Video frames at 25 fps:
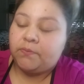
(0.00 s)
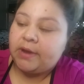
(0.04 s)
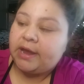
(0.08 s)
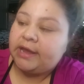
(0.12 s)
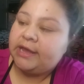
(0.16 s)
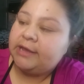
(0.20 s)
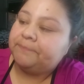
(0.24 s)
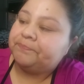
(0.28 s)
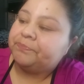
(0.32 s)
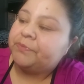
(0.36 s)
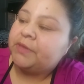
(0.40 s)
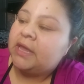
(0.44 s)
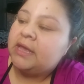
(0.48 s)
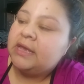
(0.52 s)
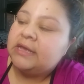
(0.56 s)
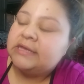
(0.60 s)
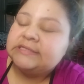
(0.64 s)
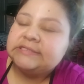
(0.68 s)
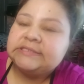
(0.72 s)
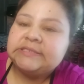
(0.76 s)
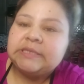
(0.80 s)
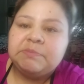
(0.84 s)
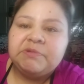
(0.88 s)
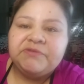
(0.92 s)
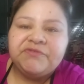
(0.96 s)
right?
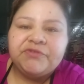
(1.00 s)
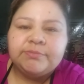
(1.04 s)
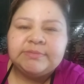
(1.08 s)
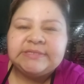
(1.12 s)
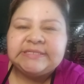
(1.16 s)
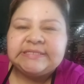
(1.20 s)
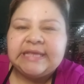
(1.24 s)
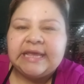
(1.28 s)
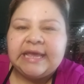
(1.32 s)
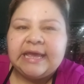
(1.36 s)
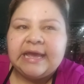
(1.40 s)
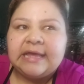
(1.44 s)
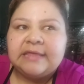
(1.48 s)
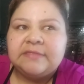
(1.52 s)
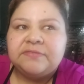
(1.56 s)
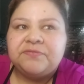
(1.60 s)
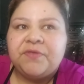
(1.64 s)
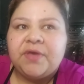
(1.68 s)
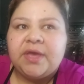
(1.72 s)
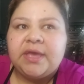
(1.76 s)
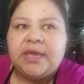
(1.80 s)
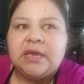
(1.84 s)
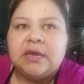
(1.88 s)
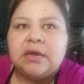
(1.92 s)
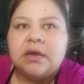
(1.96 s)
Some of them say, I
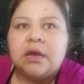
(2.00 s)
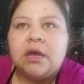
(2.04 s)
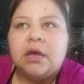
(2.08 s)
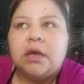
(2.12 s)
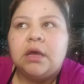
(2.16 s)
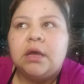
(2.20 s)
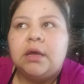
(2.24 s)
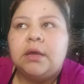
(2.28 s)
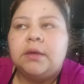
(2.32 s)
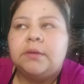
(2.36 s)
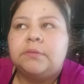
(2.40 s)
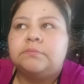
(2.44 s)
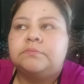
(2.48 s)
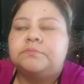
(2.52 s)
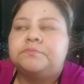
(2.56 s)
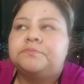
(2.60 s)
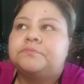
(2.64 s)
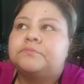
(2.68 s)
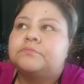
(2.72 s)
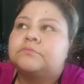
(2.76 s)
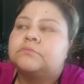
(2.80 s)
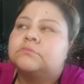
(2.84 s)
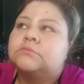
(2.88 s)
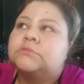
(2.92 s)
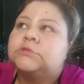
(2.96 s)
think, mole
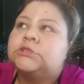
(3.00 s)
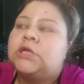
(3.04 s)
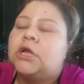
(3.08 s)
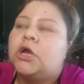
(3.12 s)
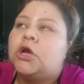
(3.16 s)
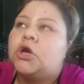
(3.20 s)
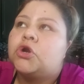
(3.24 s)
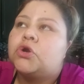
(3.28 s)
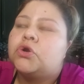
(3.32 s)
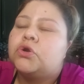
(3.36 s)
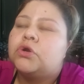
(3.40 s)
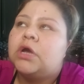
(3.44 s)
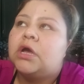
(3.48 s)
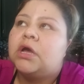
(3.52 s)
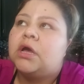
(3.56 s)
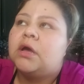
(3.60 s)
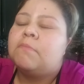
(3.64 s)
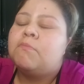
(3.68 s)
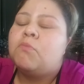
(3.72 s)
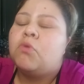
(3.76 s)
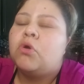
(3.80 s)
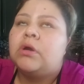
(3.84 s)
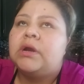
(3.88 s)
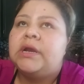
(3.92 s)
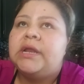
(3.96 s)

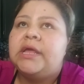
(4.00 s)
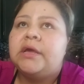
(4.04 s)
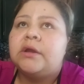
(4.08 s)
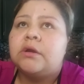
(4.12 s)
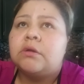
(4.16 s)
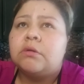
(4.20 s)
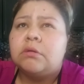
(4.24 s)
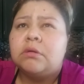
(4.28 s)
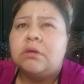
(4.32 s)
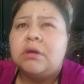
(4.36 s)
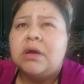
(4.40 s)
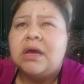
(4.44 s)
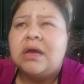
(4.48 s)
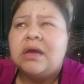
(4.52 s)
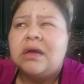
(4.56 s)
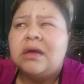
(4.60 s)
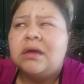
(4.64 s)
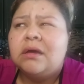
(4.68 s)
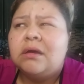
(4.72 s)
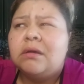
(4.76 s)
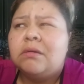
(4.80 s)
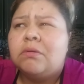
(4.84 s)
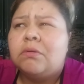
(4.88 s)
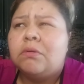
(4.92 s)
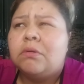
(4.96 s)

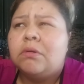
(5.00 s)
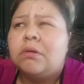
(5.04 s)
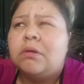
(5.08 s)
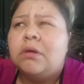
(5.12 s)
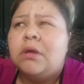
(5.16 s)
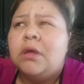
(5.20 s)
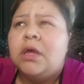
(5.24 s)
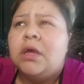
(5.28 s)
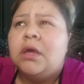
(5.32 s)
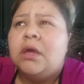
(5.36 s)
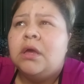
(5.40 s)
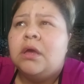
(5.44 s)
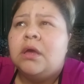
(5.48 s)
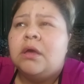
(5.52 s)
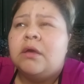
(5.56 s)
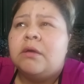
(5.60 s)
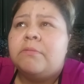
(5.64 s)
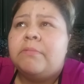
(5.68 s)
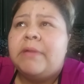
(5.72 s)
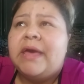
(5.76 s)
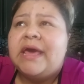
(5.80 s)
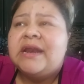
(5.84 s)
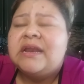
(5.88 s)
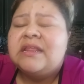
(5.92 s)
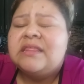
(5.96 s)
roja or
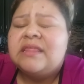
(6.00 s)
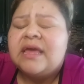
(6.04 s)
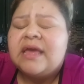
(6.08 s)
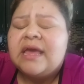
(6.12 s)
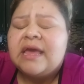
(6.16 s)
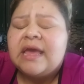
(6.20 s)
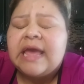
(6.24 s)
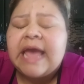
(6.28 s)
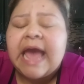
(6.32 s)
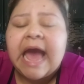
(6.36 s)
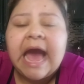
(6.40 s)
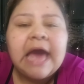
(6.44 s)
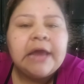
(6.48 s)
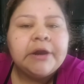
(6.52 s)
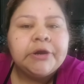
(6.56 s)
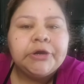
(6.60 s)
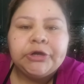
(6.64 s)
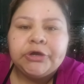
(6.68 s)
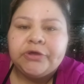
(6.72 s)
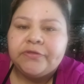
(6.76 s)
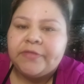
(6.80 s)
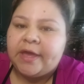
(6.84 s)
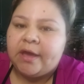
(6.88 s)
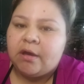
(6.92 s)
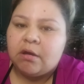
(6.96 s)
verde, I don't
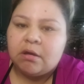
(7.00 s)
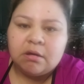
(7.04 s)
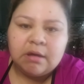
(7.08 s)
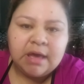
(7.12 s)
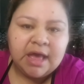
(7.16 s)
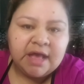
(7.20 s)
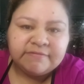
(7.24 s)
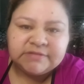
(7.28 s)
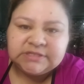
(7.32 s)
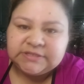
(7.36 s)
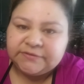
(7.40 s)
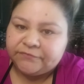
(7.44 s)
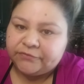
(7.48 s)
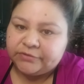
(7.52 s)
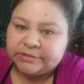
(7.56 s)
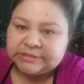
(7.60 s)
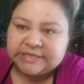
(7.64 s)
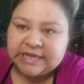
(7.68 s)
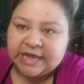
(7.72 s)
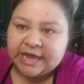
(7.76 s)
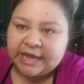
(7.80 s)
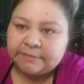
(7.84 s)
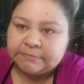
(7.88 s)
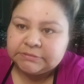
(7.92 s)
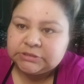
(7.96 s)
know. They all have different
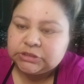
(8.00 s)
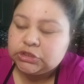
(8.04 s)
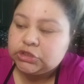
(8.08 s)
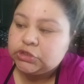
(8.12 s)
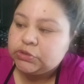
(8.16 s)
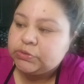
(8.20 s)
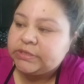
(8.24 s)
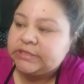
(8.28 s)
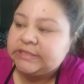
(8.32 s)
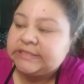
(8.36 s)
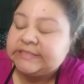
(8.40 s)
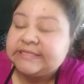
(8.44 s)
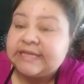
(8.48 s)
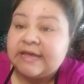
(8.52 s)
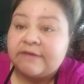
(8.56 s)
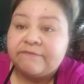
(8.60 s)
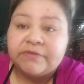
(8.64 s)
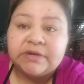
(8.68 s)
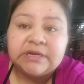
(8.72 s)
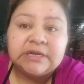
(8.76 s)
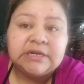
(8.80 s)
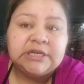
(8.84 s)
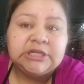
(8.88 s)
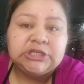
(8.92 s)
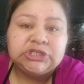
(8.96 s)
types. You can
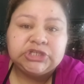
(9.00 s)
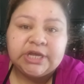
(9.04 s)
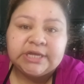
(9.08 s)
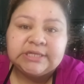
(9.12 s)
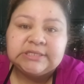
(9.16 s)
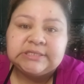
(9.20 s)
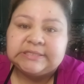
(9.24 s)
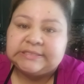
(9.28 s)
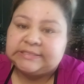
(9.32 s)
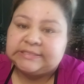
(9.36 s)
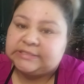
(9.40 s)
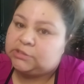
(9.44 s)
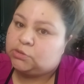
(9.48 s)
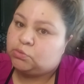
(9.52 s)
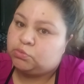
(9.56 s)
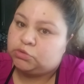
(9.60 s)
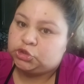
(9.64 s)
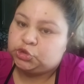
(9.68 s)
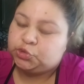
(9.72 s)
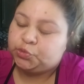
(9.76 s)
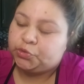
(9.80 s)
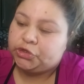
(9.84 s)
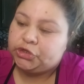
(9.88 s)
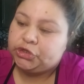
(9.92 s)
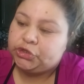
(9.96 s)
definitely check to see
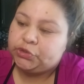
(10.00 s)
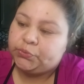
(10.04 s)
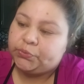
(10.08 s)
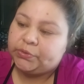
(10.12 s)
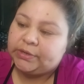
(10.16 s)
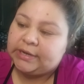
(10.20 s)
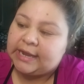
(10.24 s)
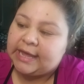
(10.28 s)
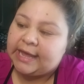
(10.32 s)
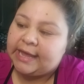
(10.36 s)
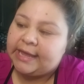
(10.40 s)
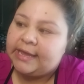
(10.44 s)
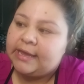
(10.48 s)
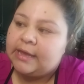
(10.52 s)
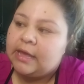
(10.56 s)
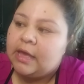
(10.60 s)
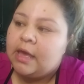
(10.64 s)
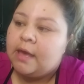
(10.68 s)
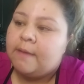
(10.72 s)
which one you would like,